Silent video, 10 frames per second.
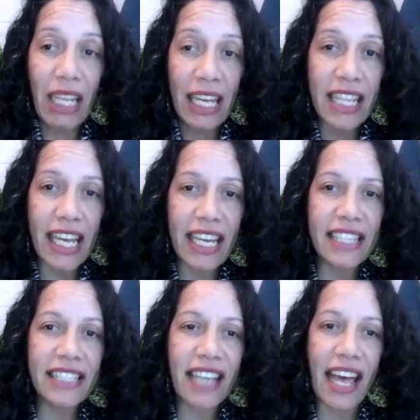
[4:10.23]
there
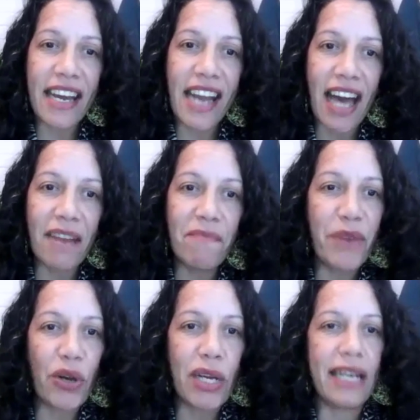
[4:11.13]
is an
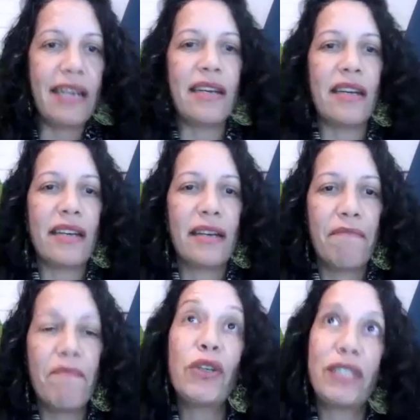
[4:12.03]
unbroken,
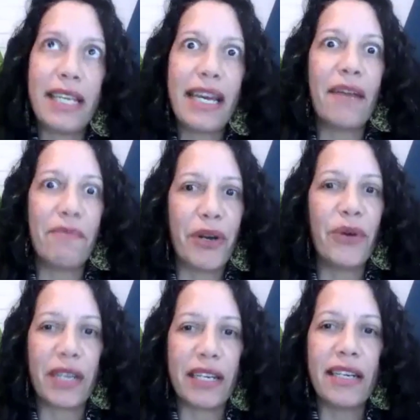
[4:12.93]
mostly
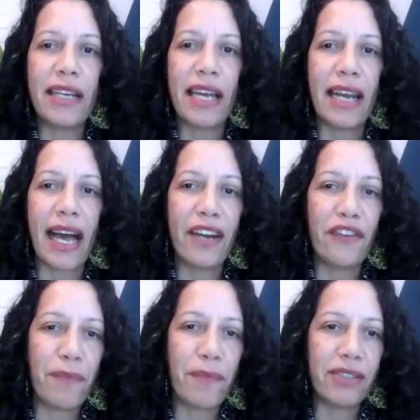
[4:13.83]
unbroken line
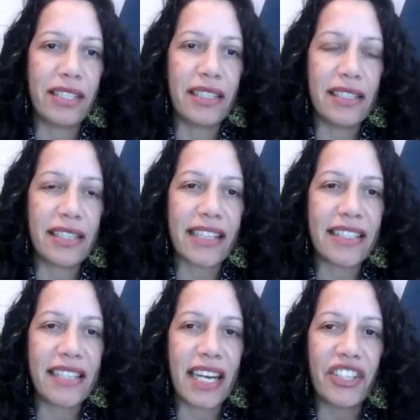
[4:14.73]
of mountains
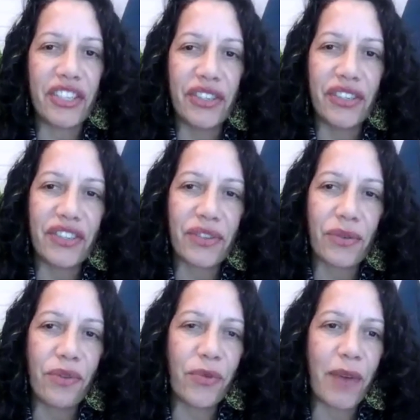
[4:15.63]
that stretches
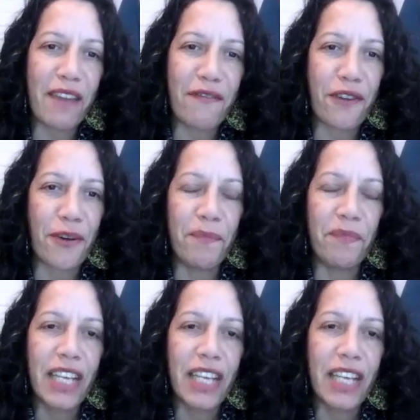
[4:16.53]
all the way
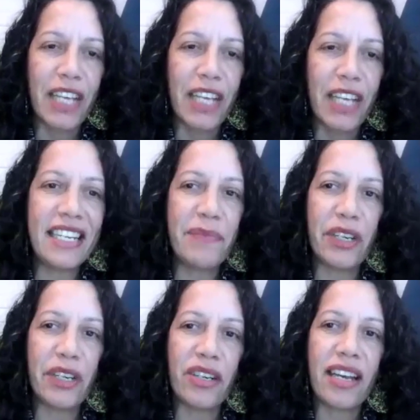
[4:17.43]
from the
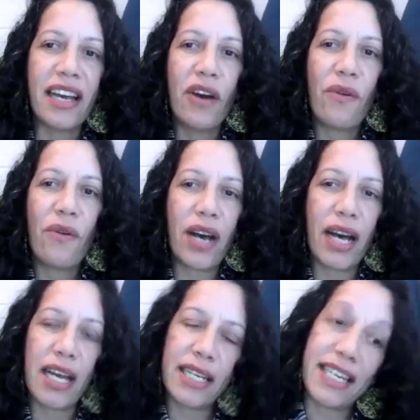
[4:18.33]
Cederberg
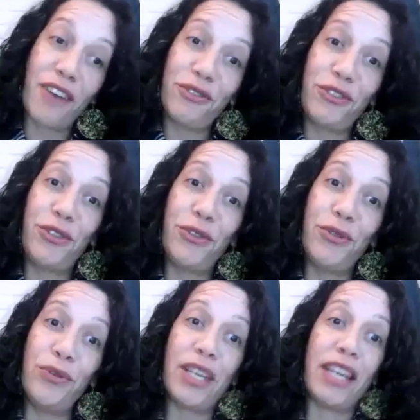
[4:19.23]
uh, down
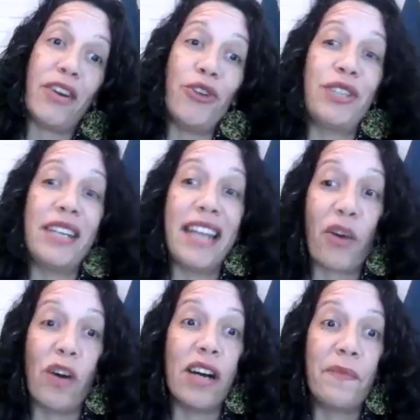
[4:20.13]
to the
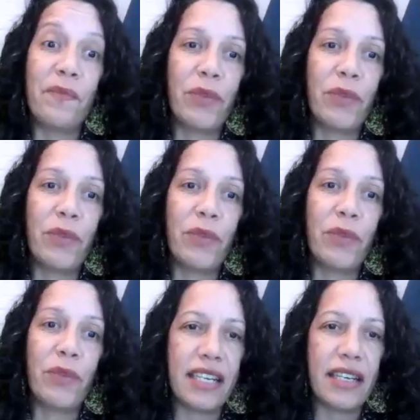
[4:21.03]
Outeniqua, which is
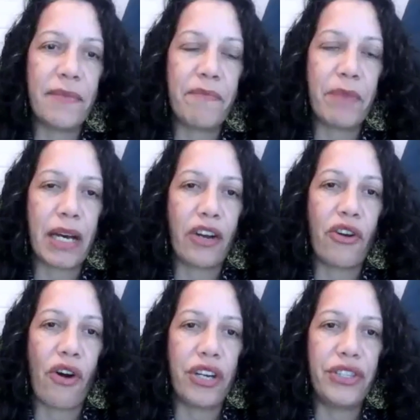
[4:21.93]
near uh,
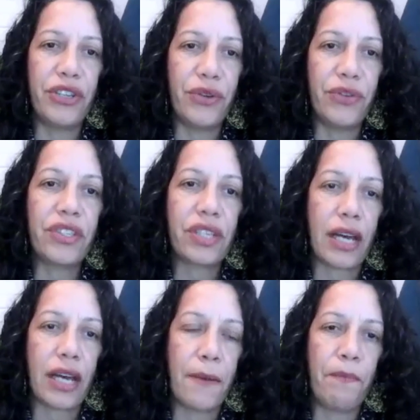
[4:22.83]
Garden Route
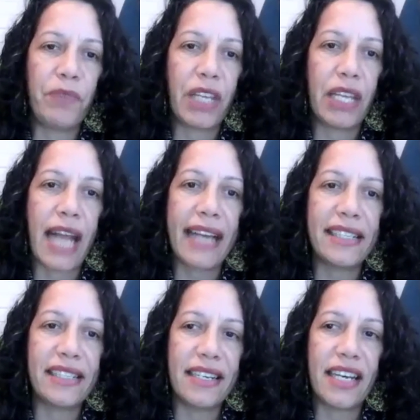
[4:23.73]
um, in
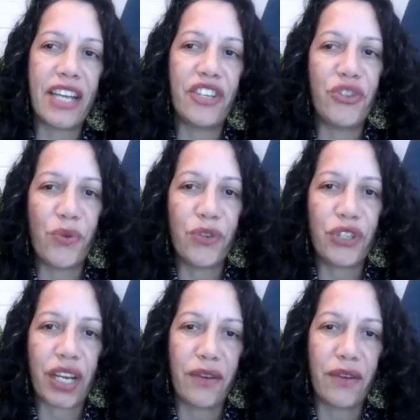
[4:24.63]
Knysna and
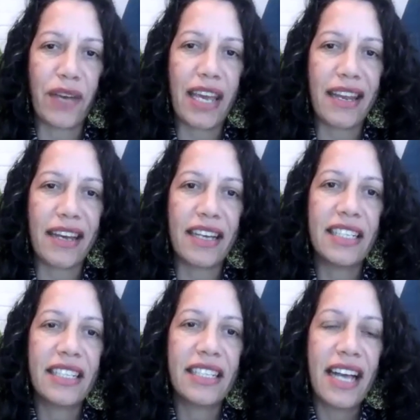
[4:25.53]
George kind of area.
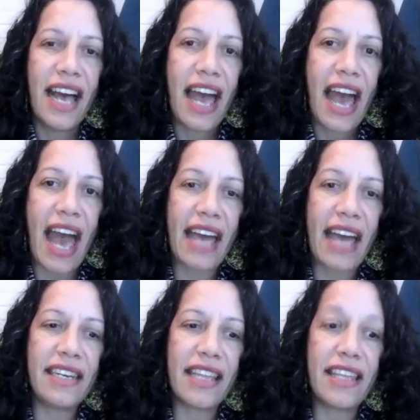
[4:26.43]

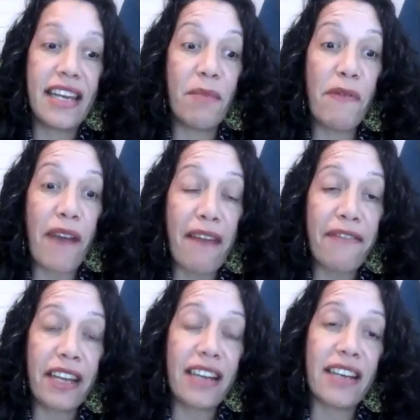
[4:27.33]
And the Rim of
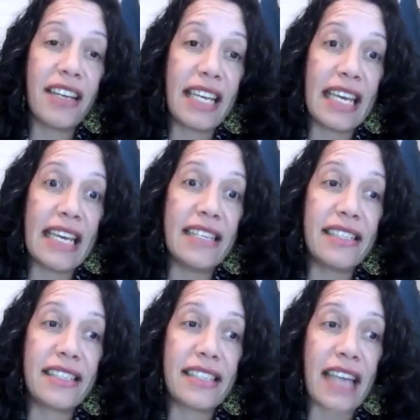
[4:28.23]
Africa
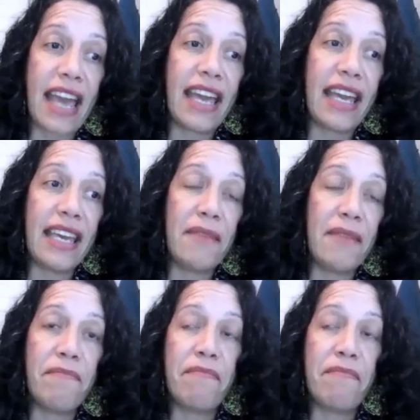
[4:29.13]
is a